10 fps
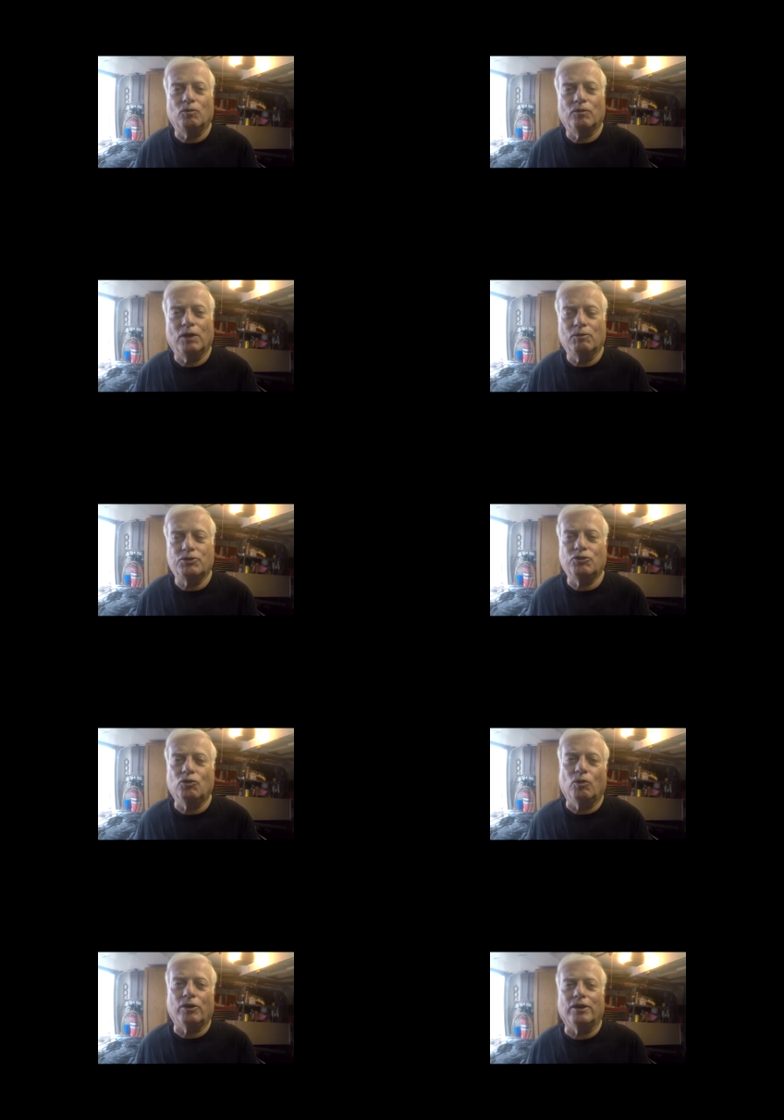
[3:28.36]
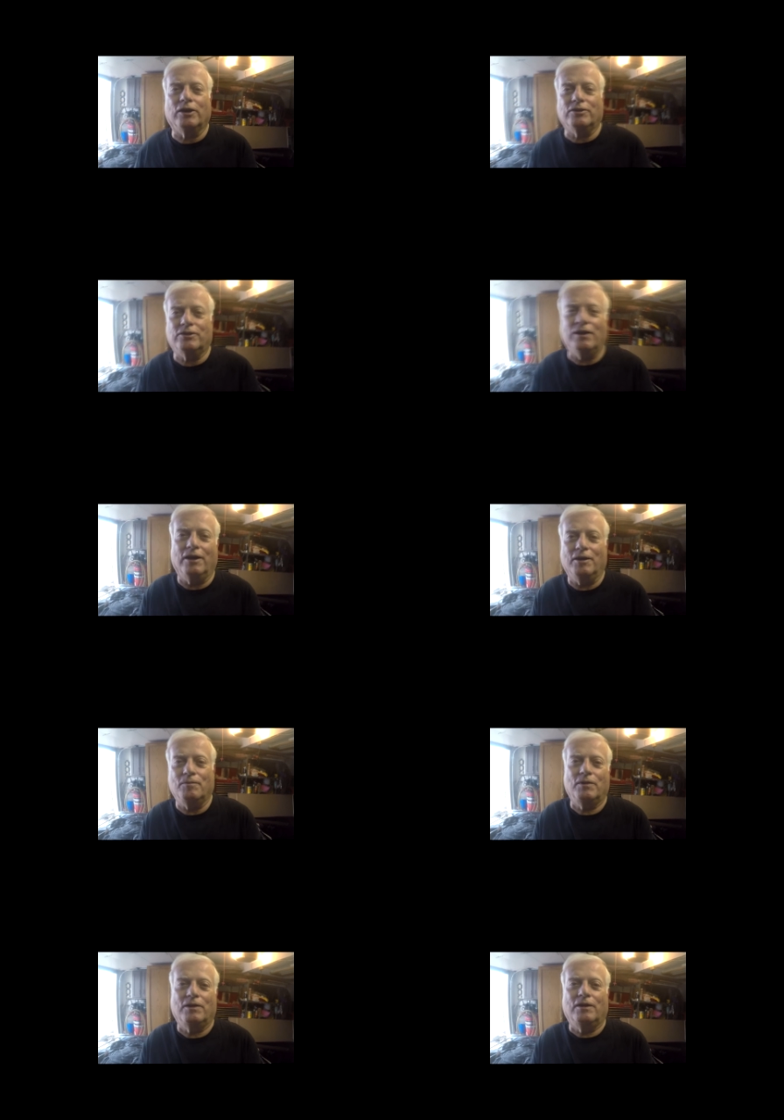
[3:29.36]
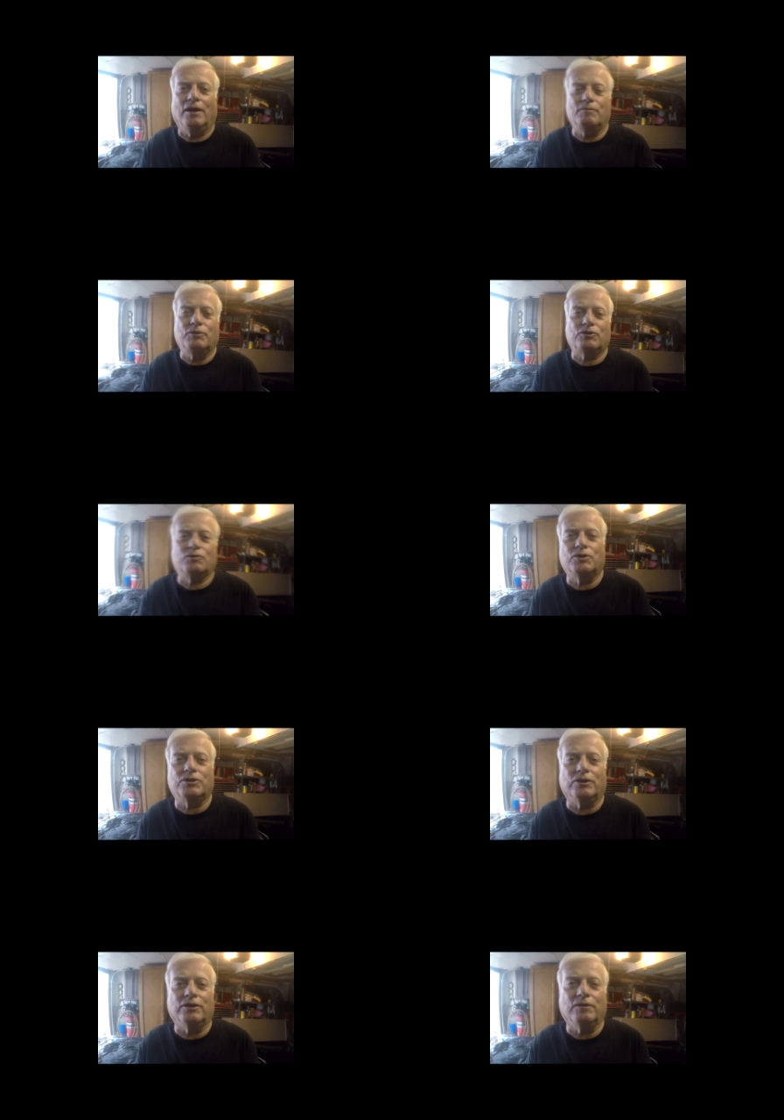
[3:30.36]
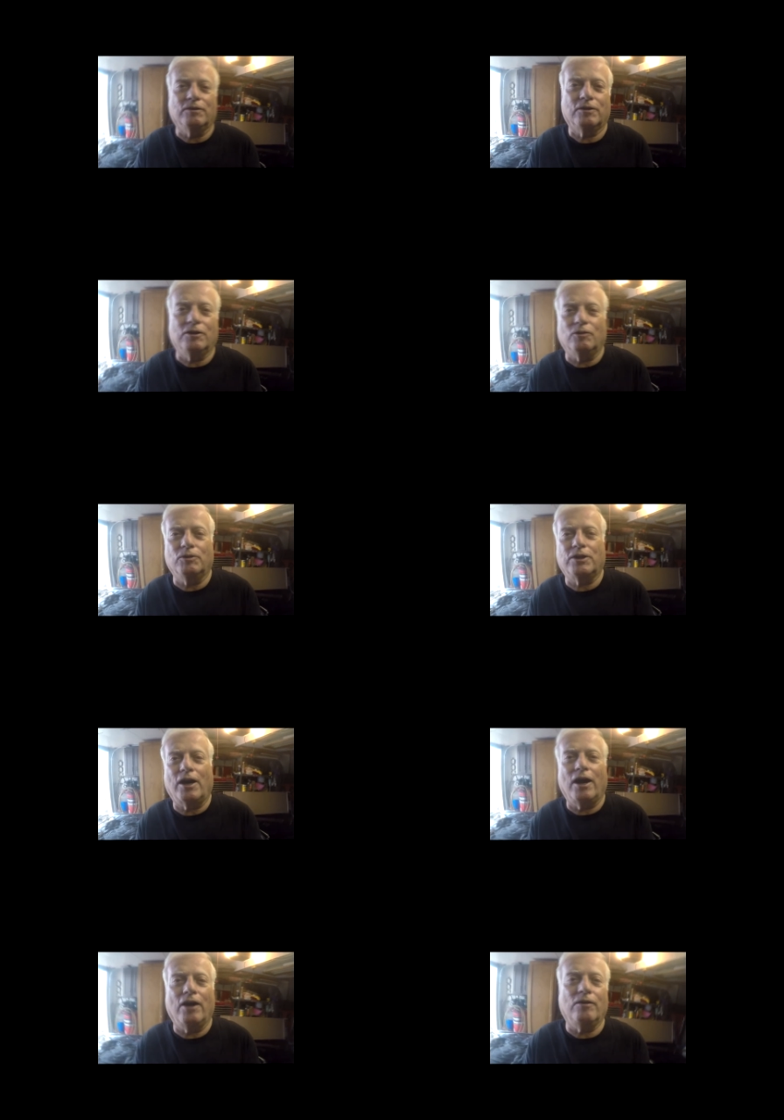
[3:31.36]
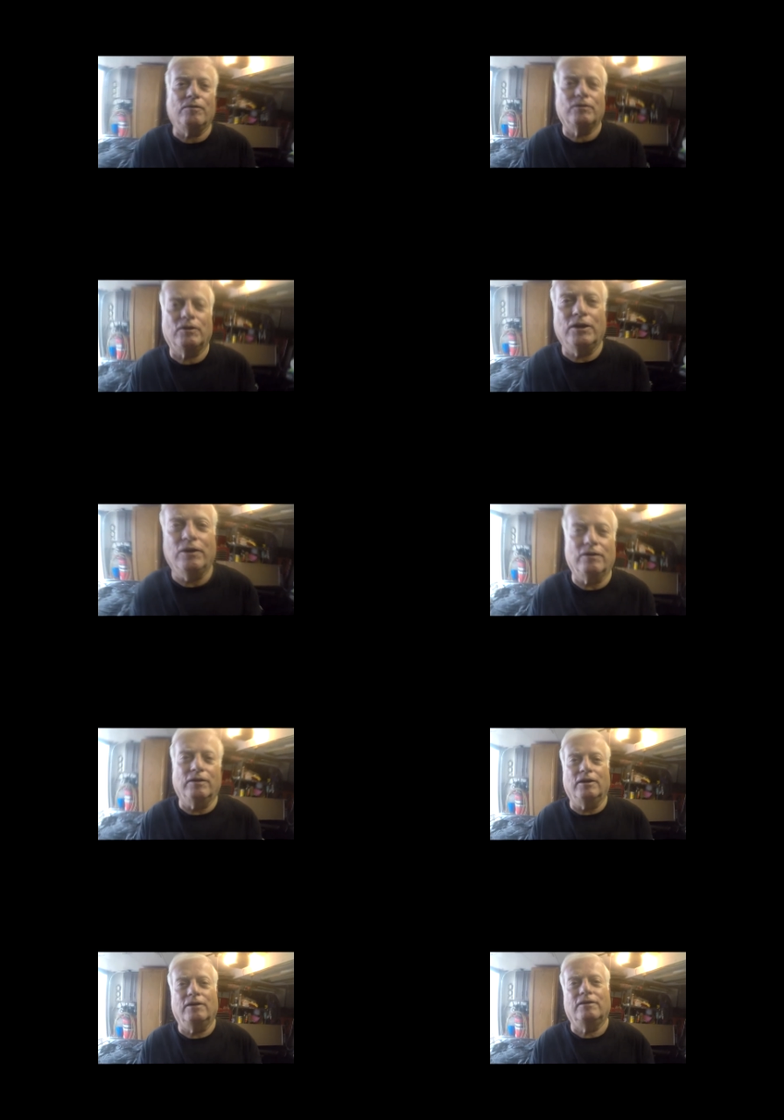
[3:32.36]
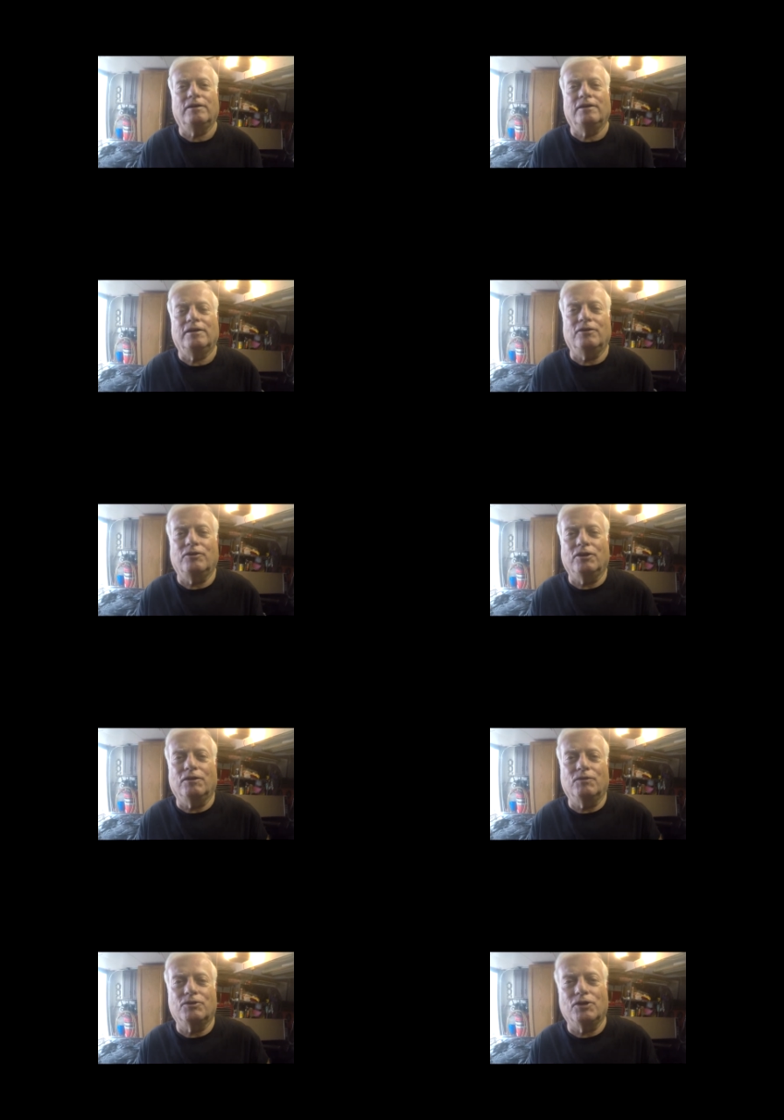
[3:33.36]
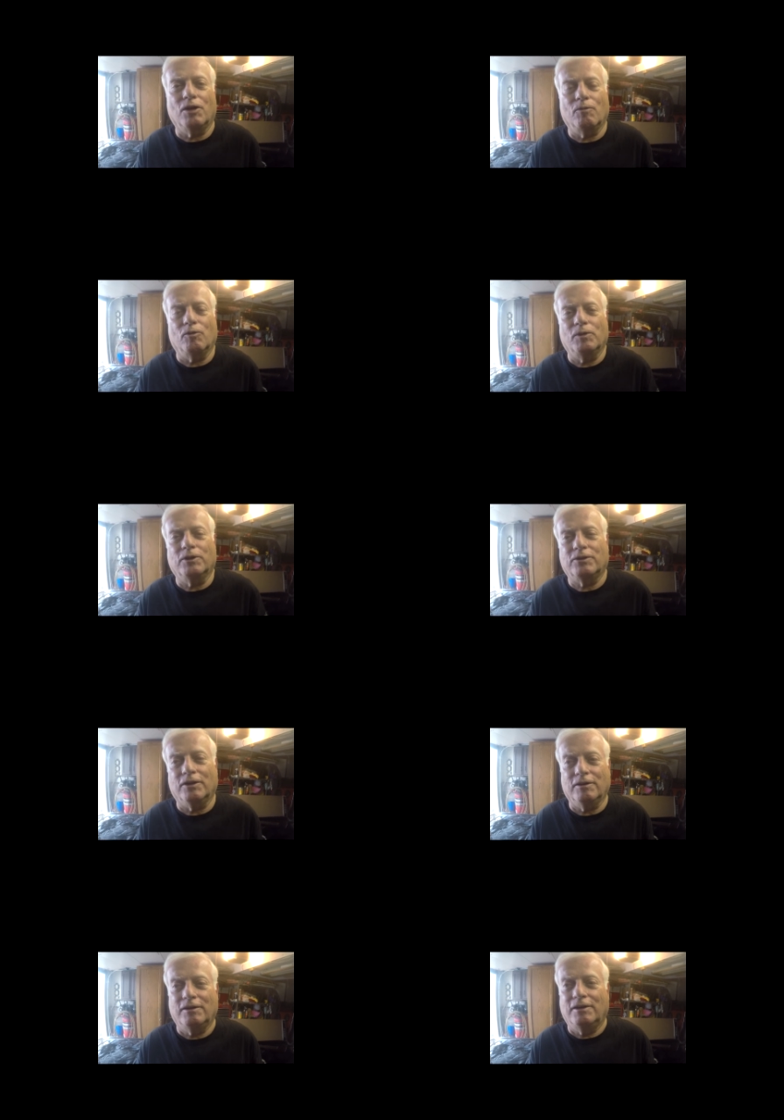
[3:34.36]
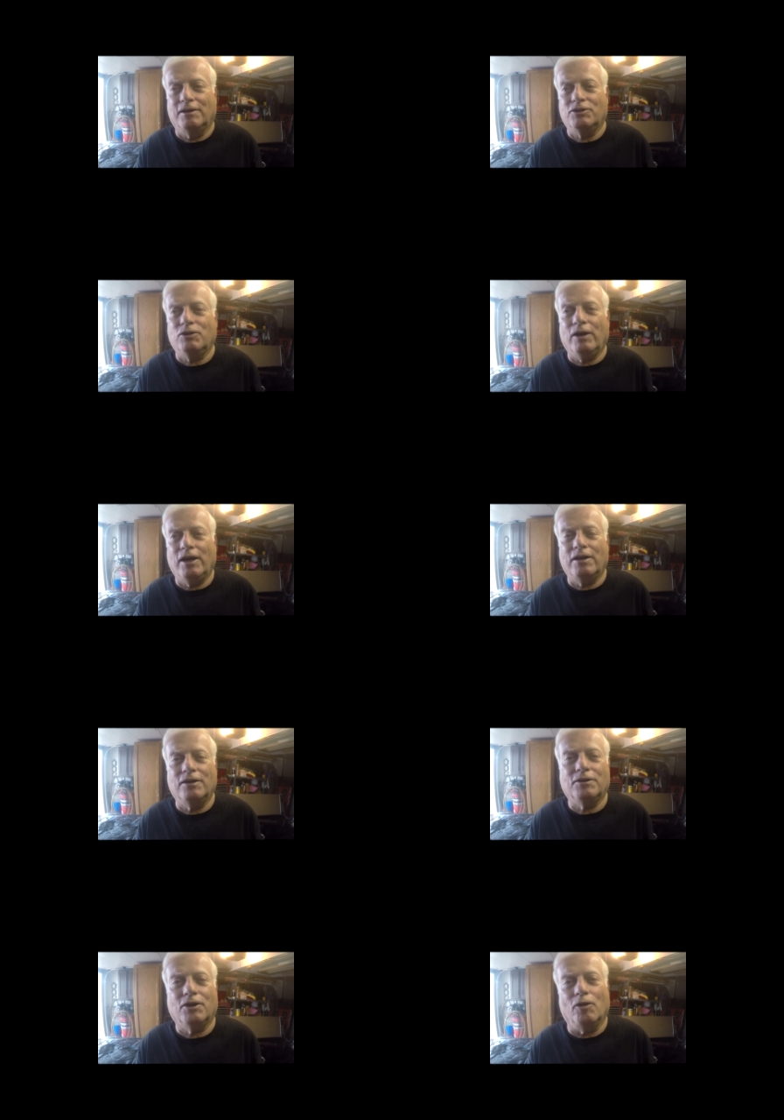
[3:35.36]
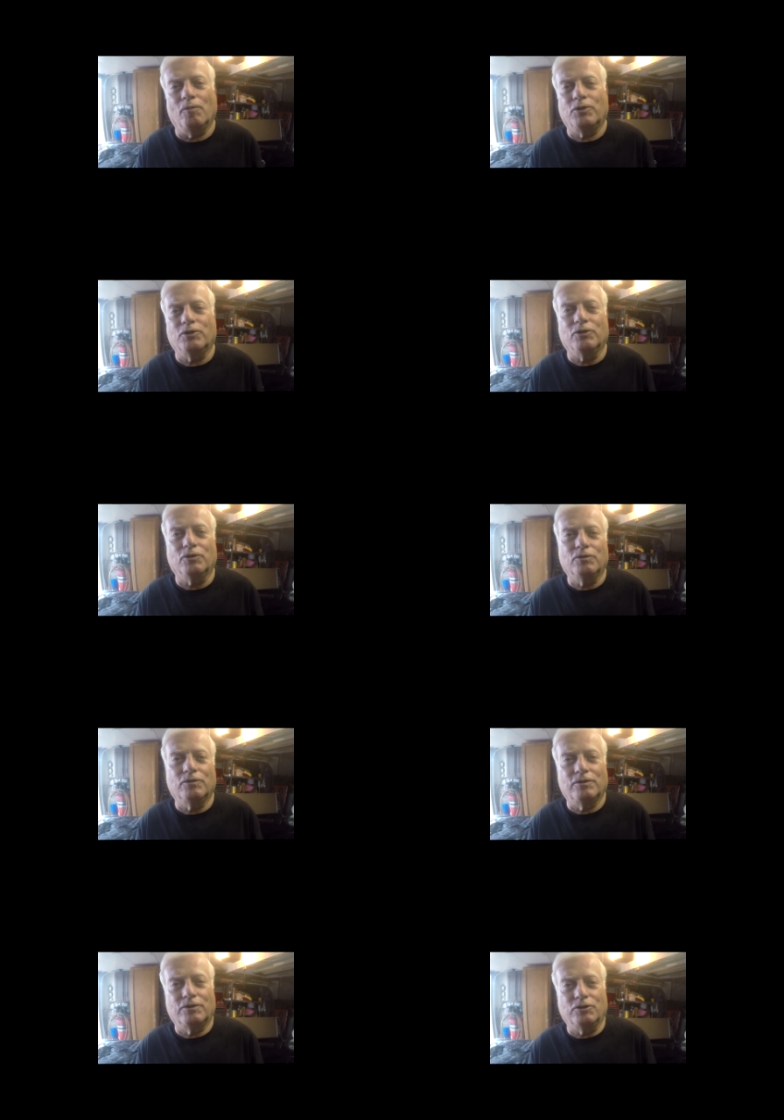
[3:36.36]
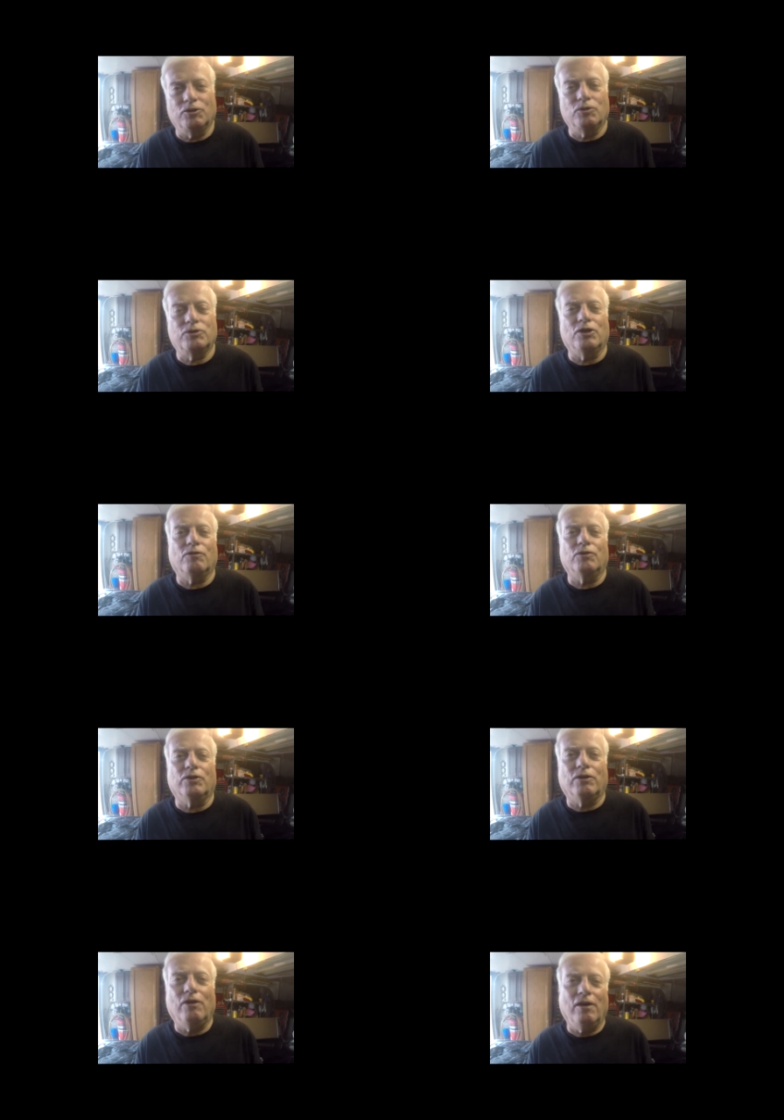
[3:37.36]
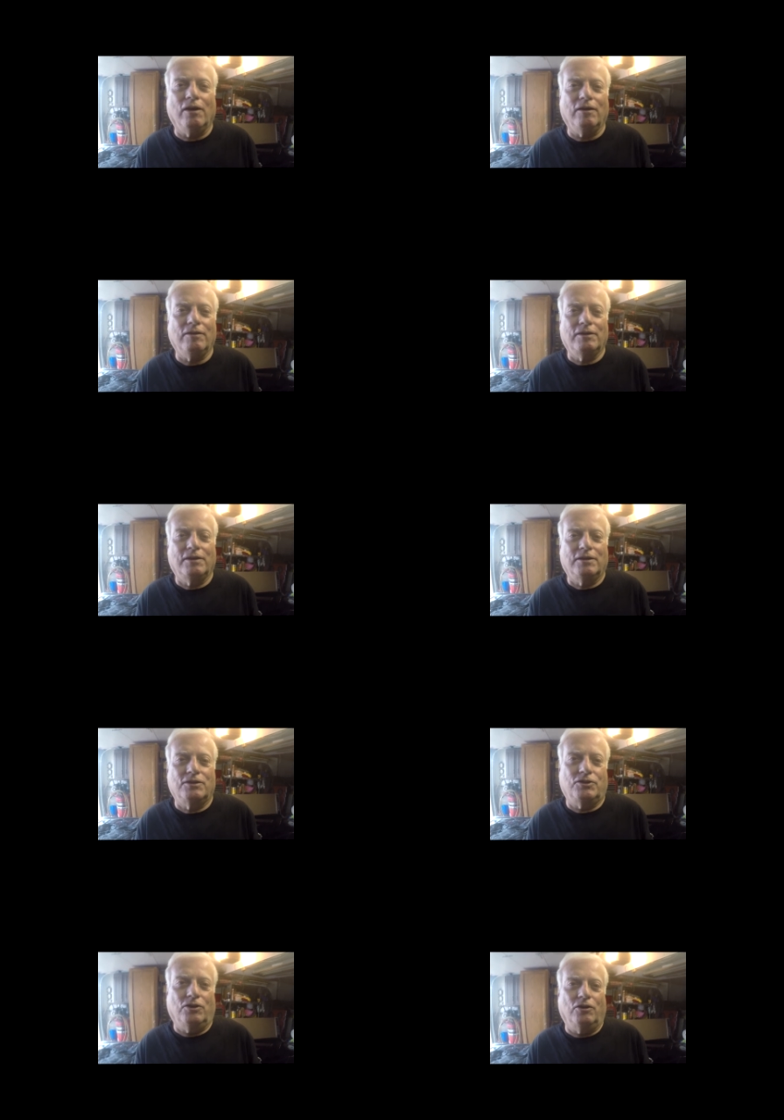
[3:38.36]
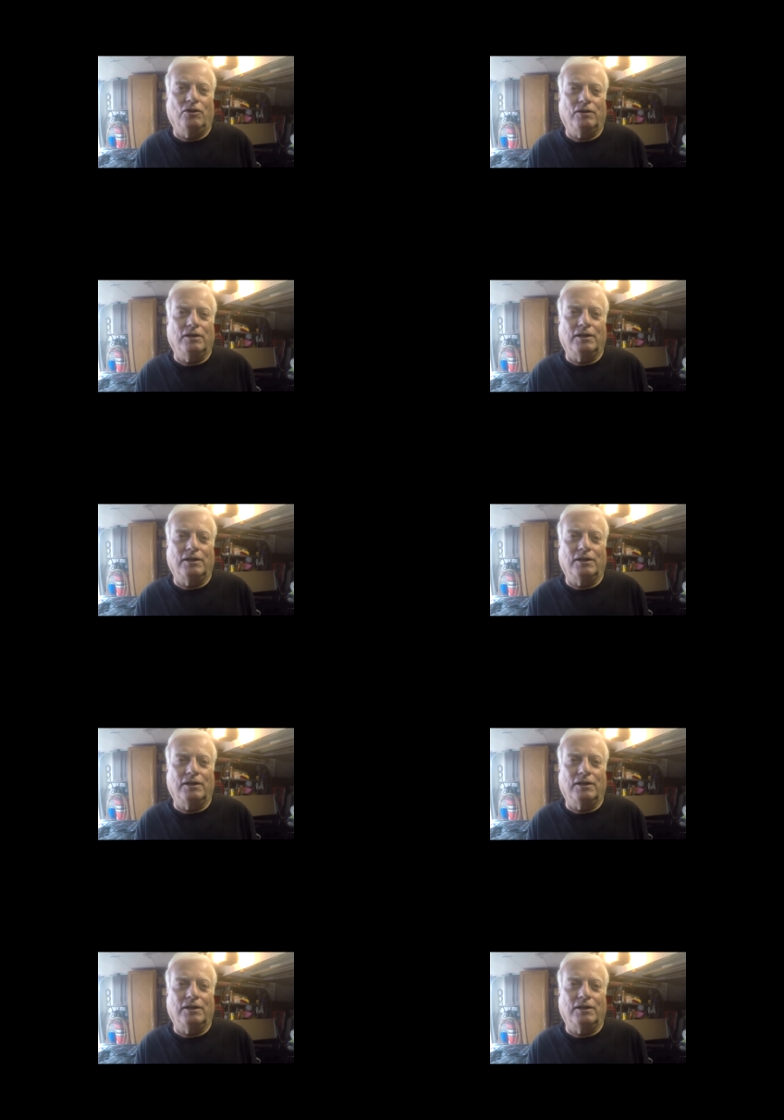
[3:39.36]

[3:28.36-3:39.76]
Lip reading: I was still working at the time. I'm just recently going to retire here at the end of December, but so I had income to do stuff with the car, so